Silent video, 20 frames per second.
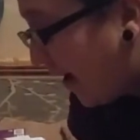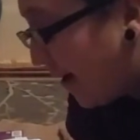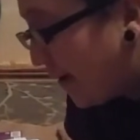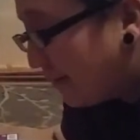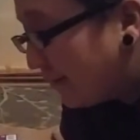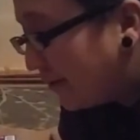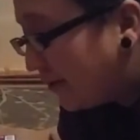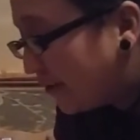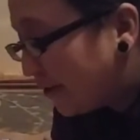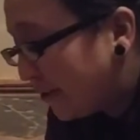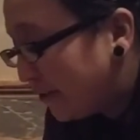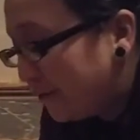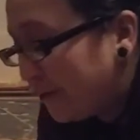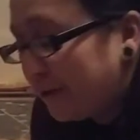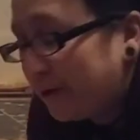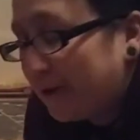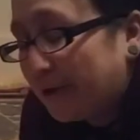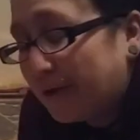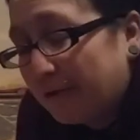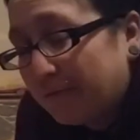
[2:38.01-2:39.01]
am certainly
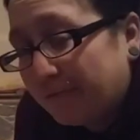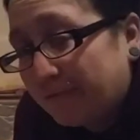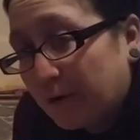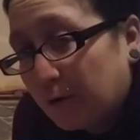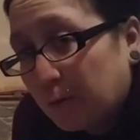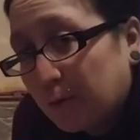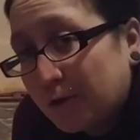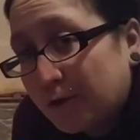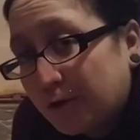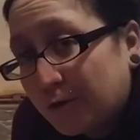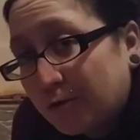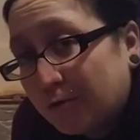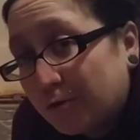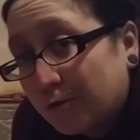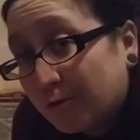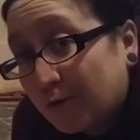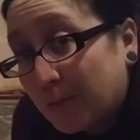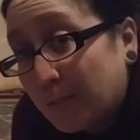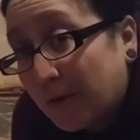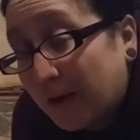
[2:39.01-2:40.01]
looking forward to
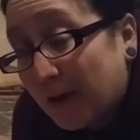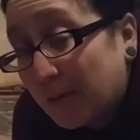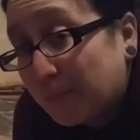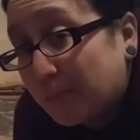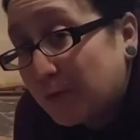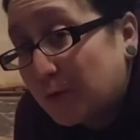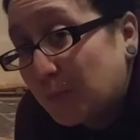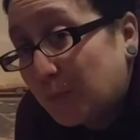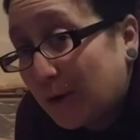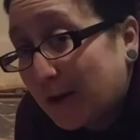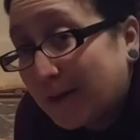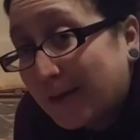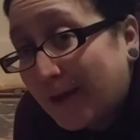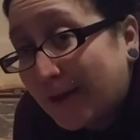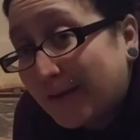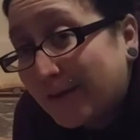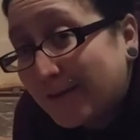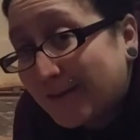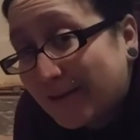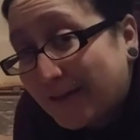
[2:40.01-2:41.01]
dreaming up a
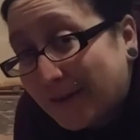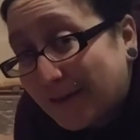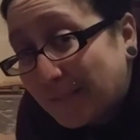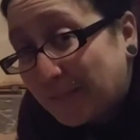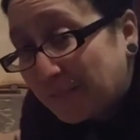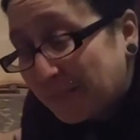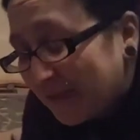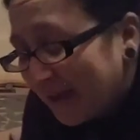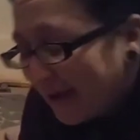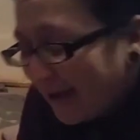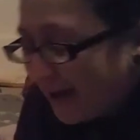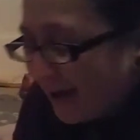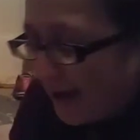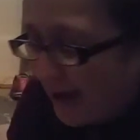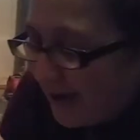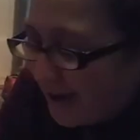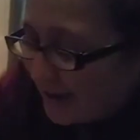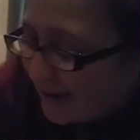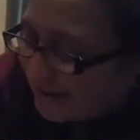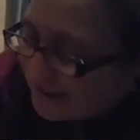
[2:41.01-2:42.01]
spring-like scene
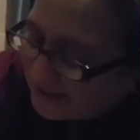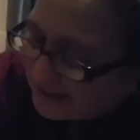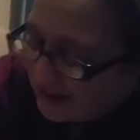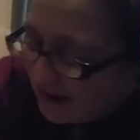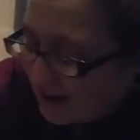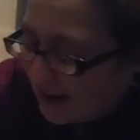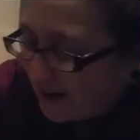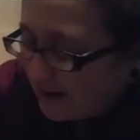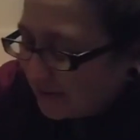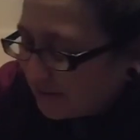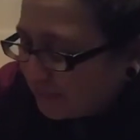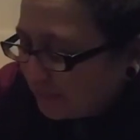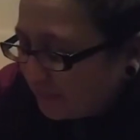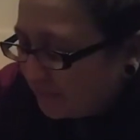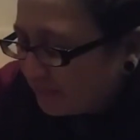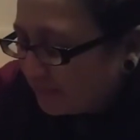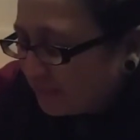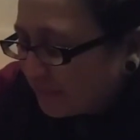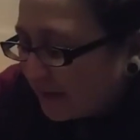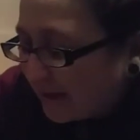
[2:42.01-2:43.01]
and
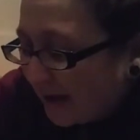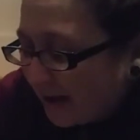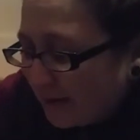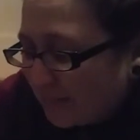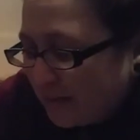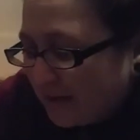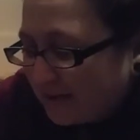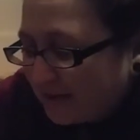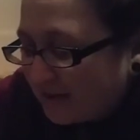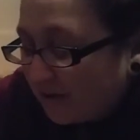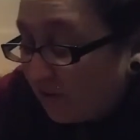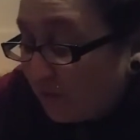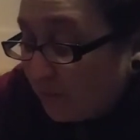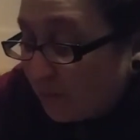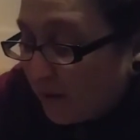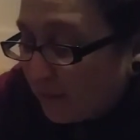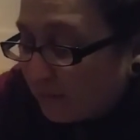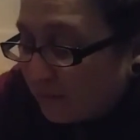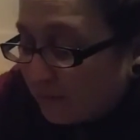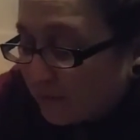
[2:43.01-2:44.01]
getting myself
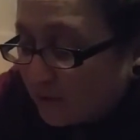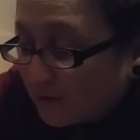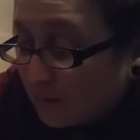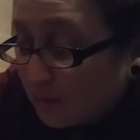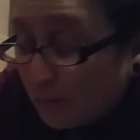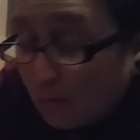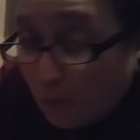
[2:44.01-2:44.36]
prepped for some